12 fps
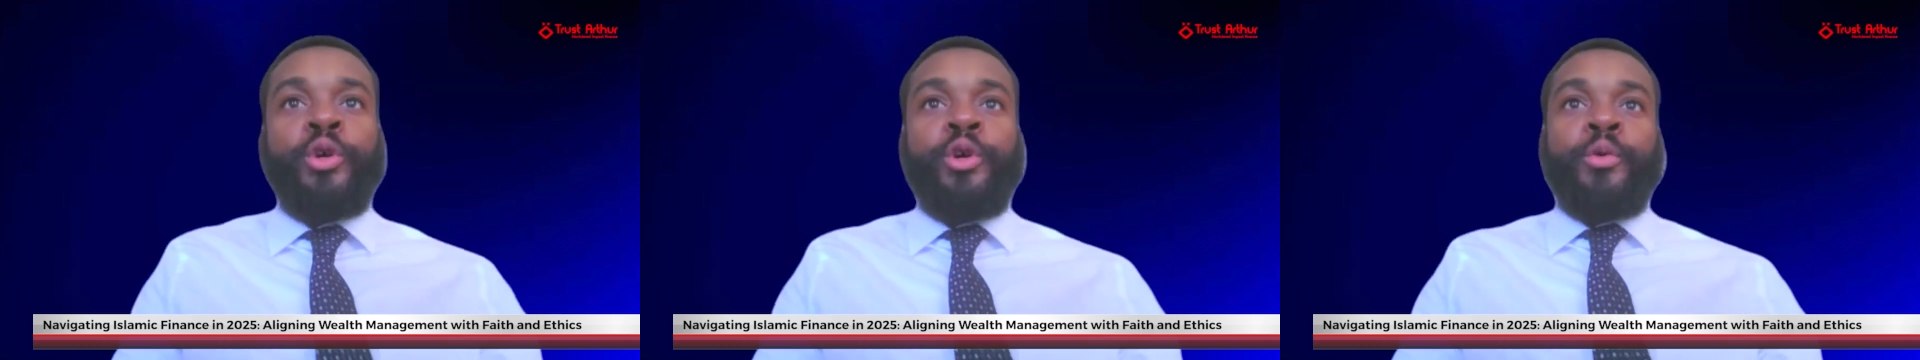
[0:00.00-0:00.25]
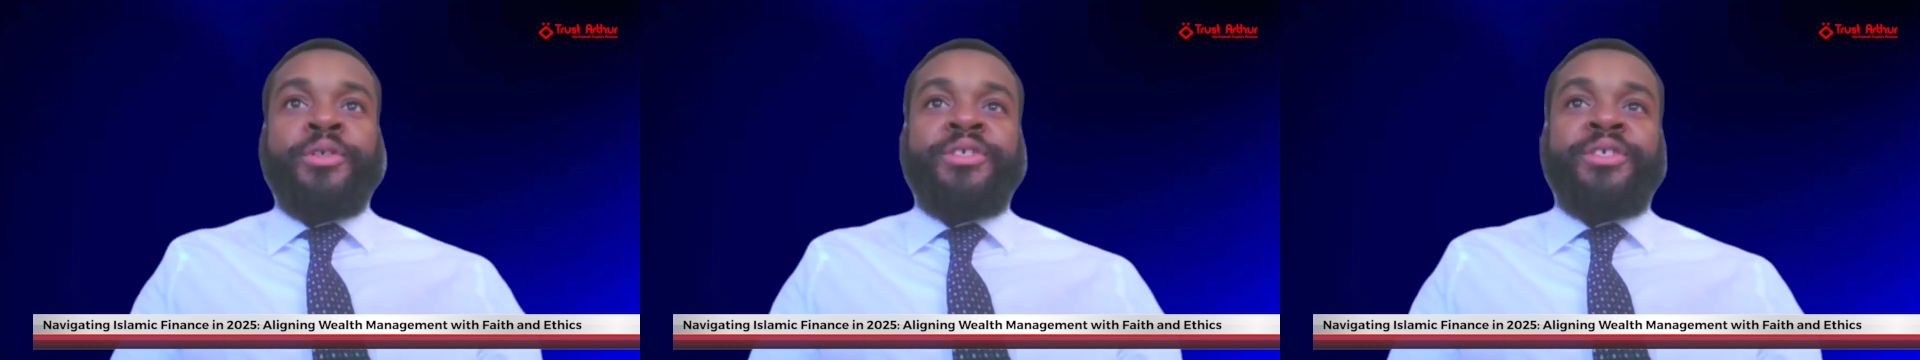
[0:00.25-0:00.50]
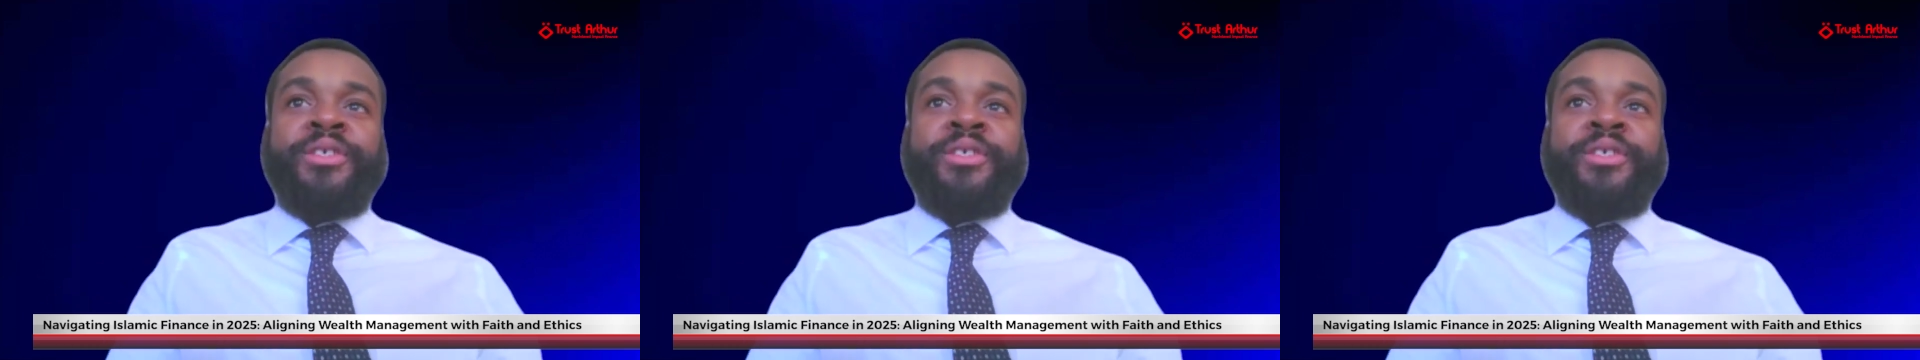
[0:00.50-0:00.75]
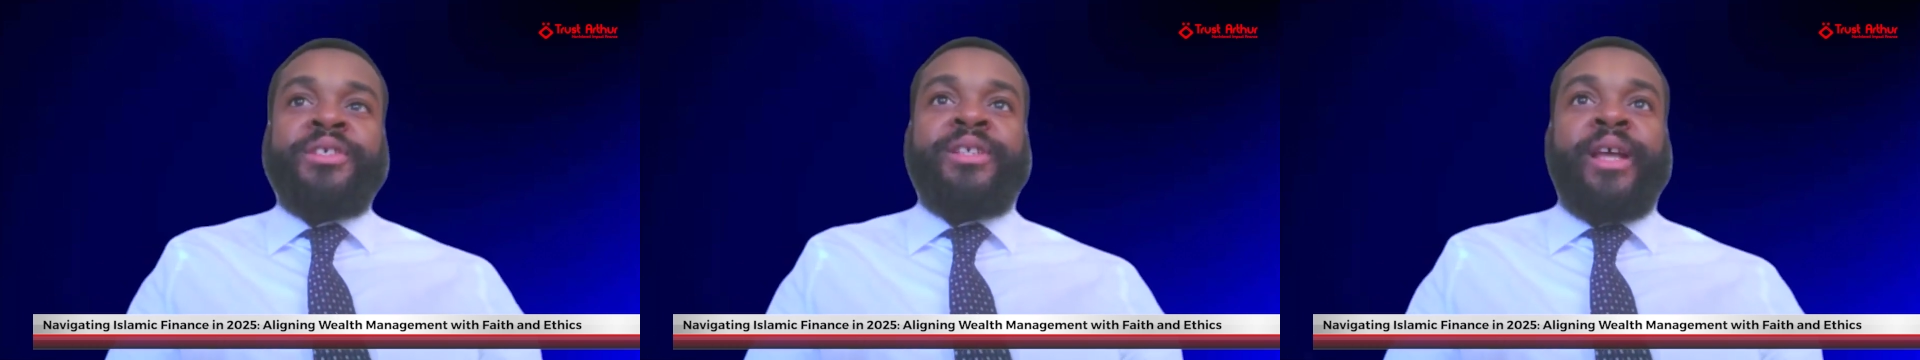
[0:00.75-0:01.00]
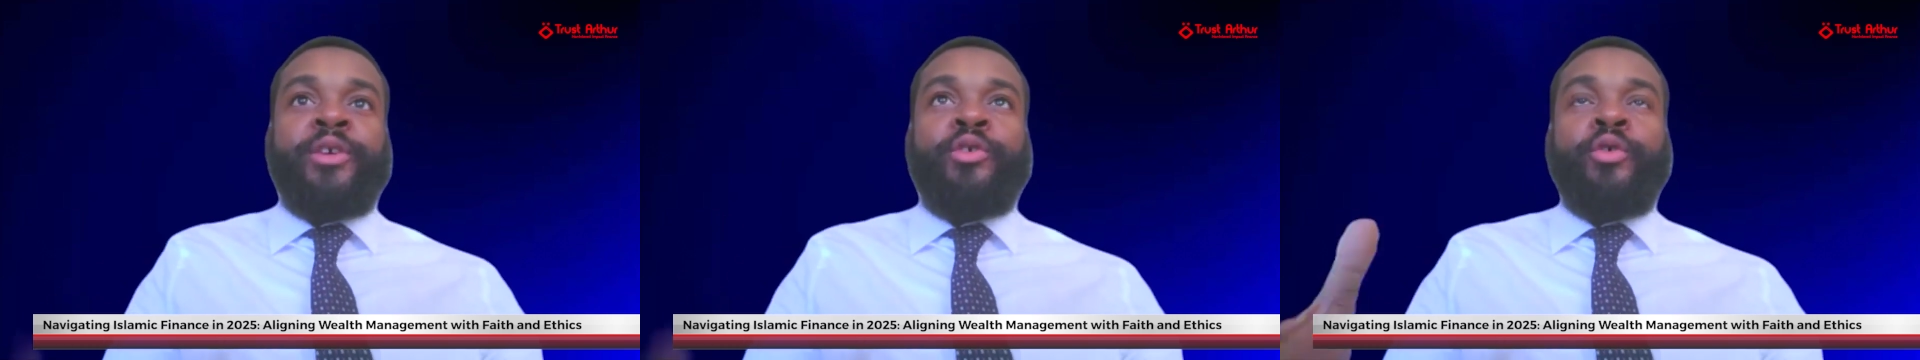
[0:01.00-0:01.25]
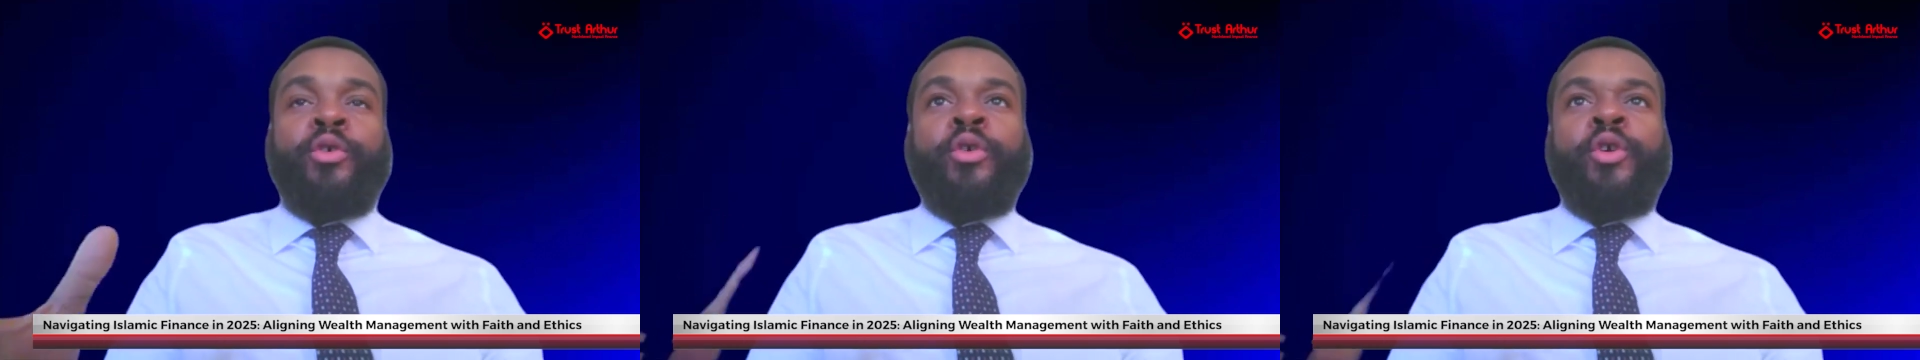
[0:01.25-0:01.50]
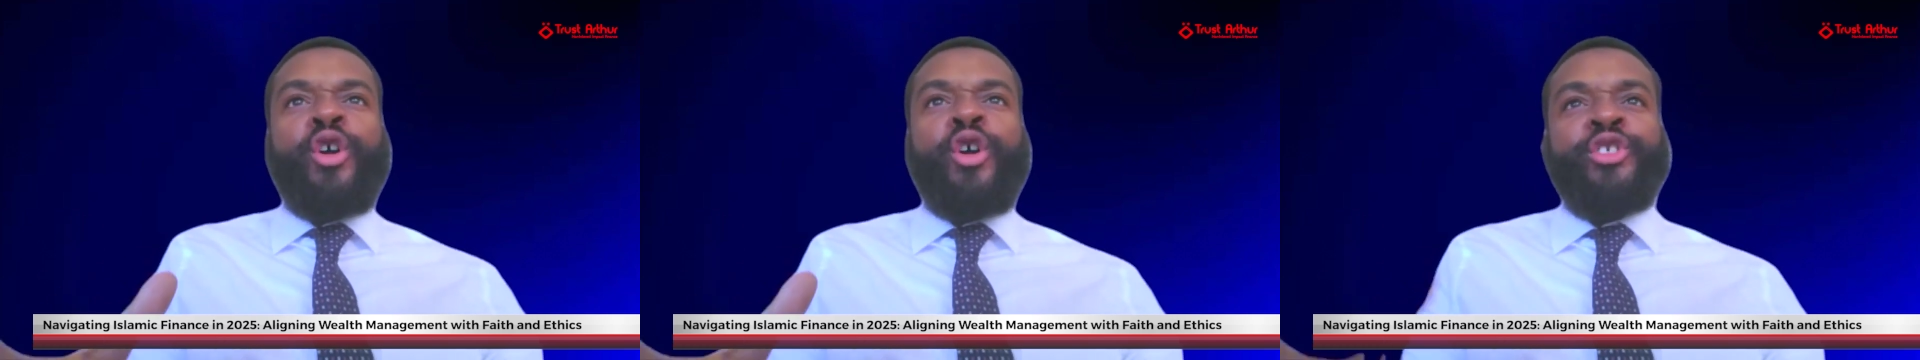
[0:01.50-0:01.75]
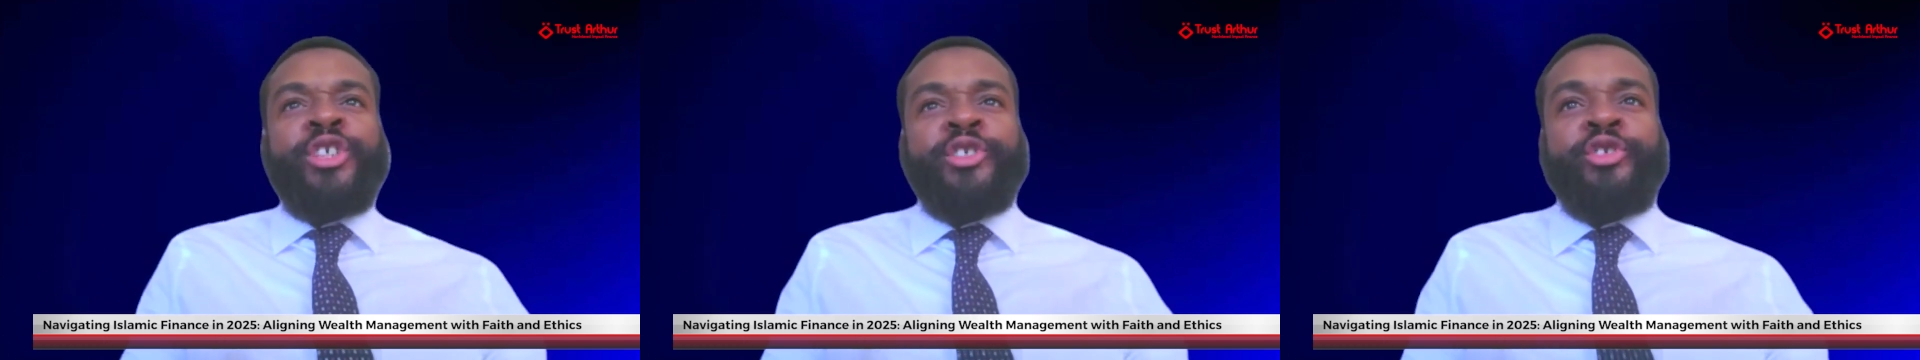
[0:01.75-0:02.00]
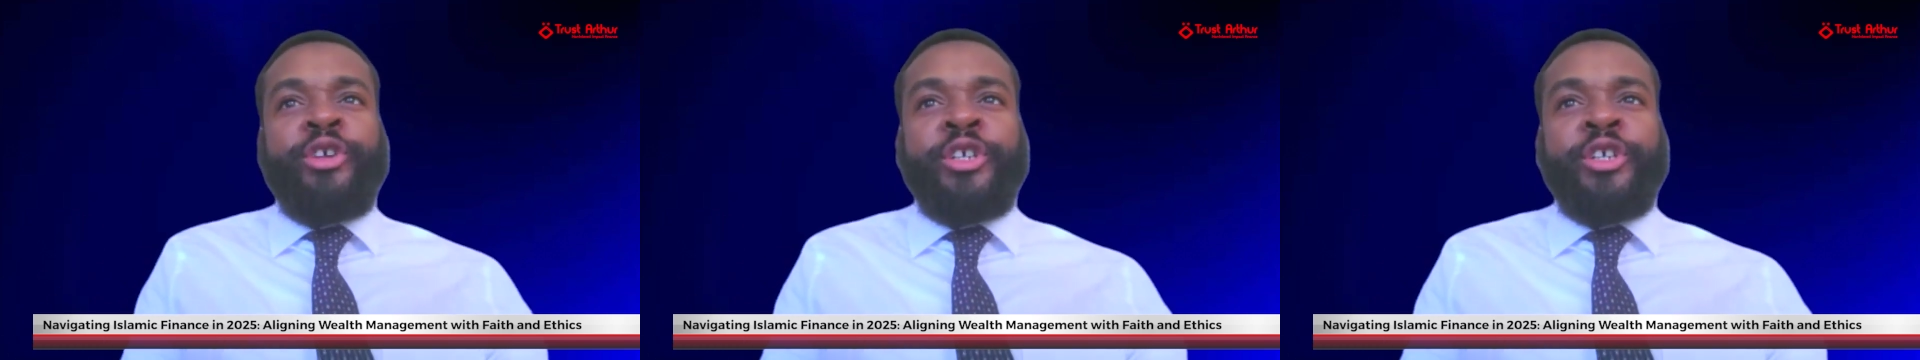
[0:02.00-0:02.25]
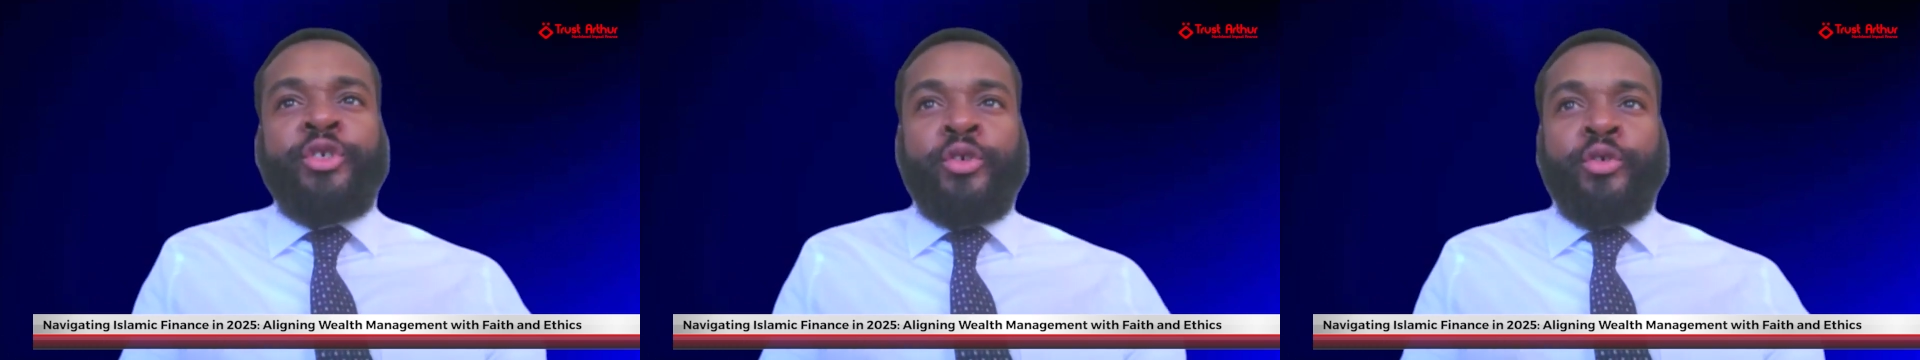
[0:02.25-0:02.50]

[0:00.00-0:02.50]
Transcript: which is like your concentration or